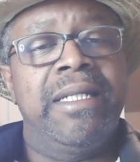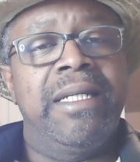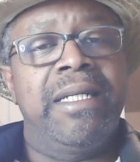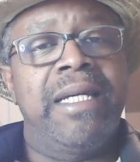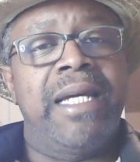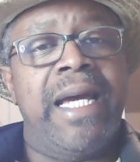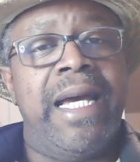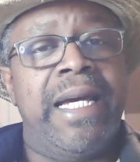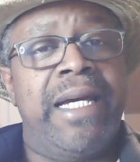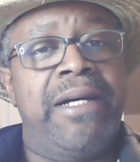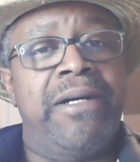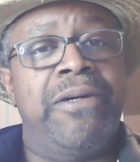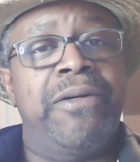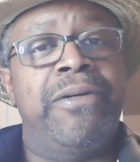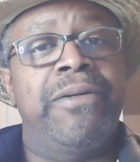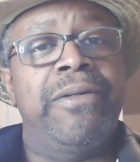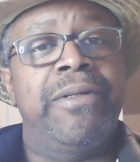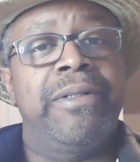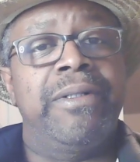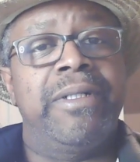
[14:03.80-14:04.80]
how
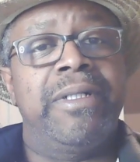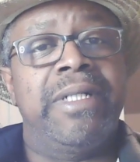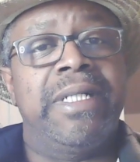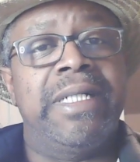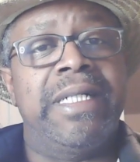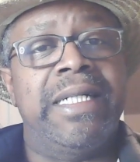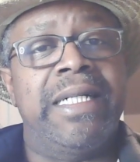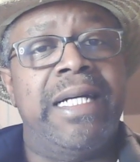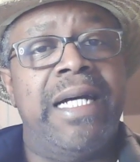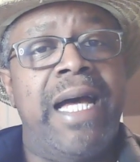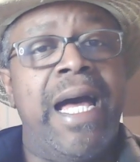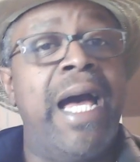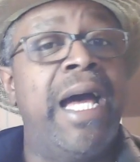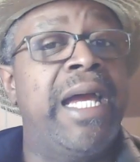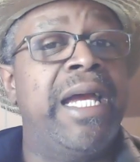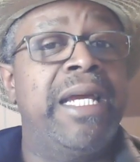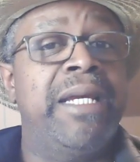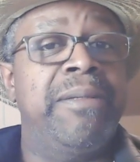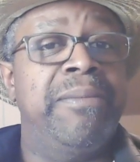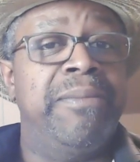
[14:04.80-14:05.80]

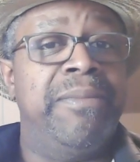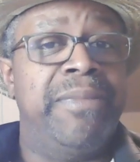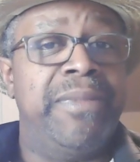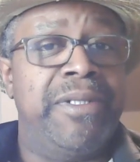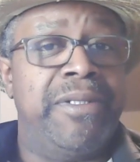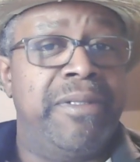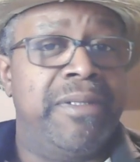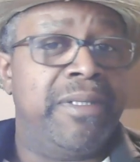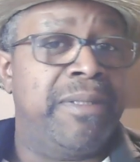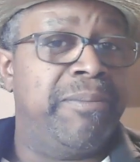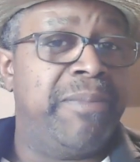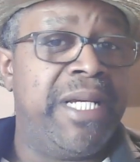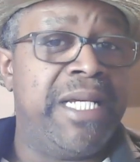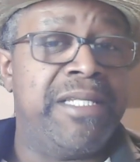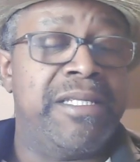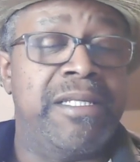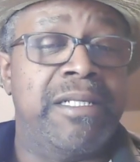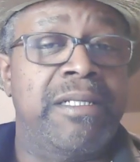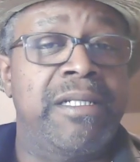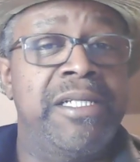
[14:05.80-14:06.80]
I'm going to
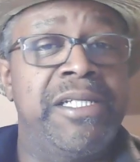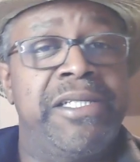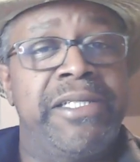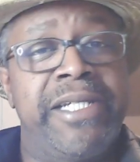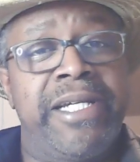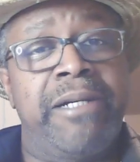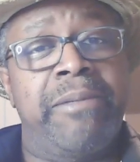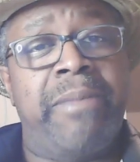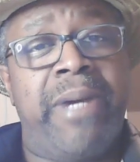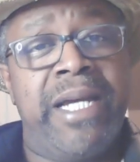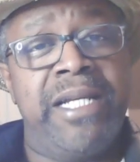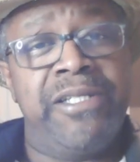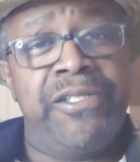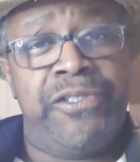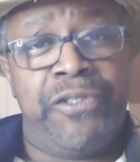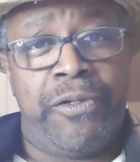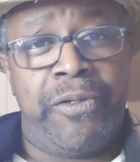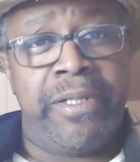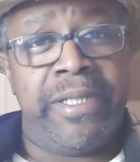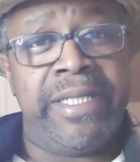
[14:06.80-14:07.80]
basically share my
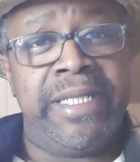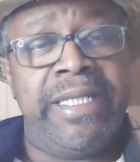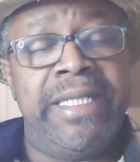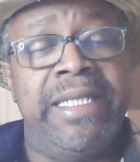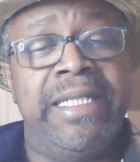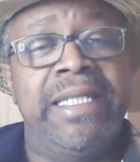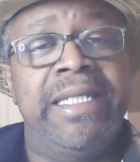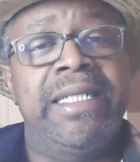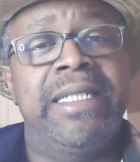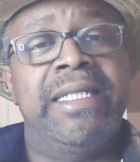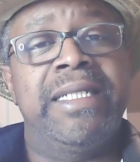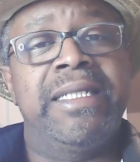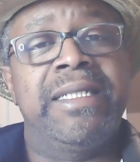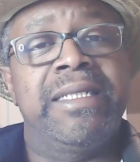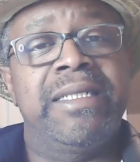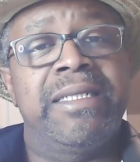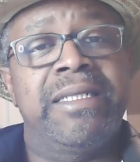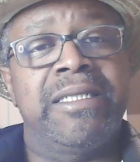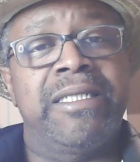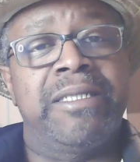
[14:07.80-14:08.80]
journey
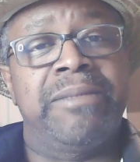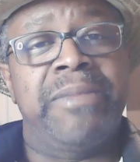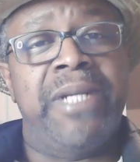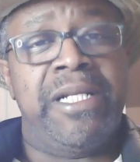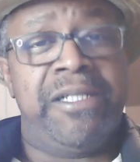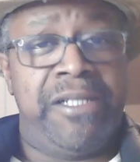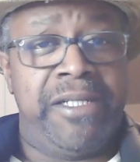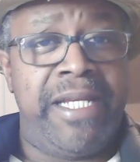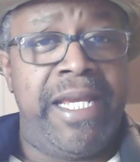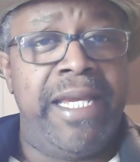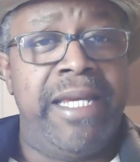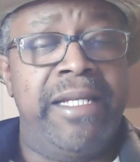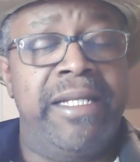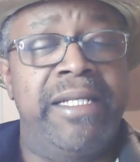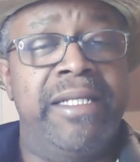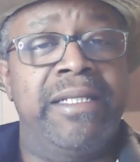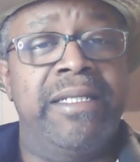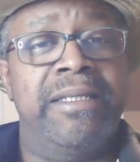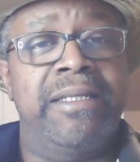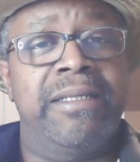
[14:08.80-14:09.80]

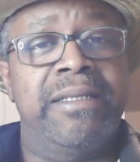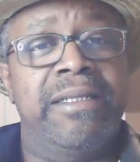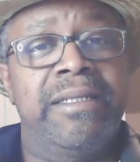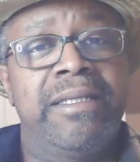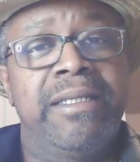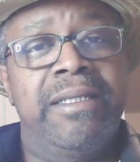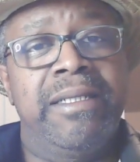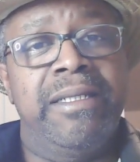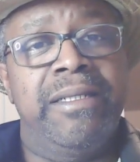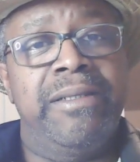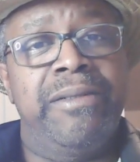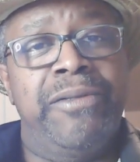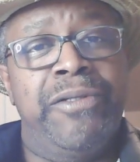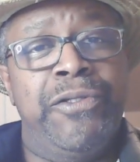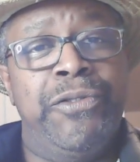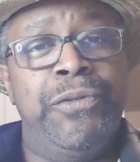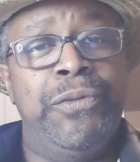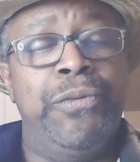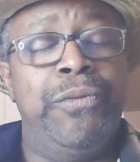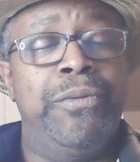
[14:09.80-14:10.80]
educating
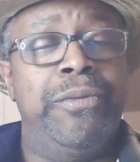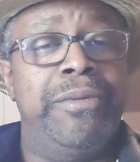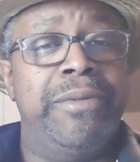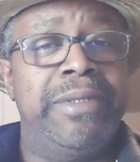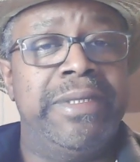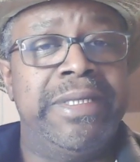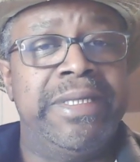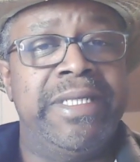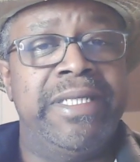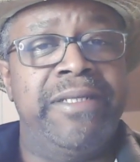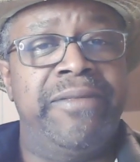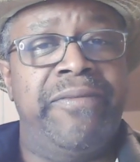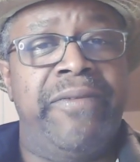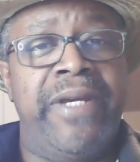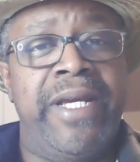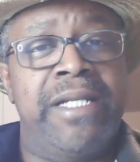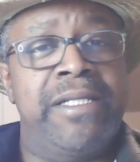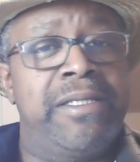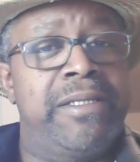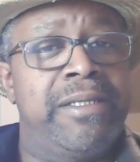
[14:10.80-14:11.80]
new,
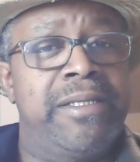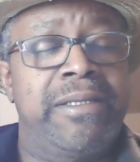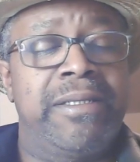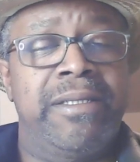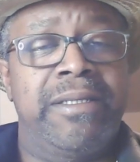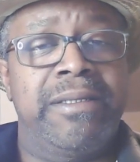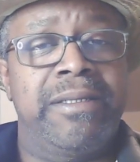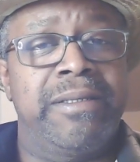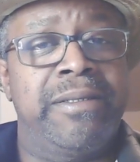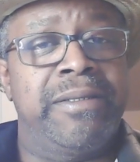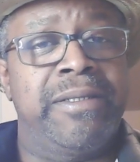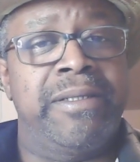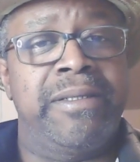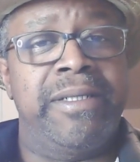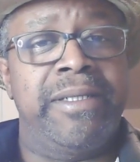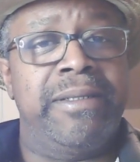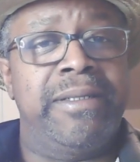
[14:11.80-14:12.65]
advanced, or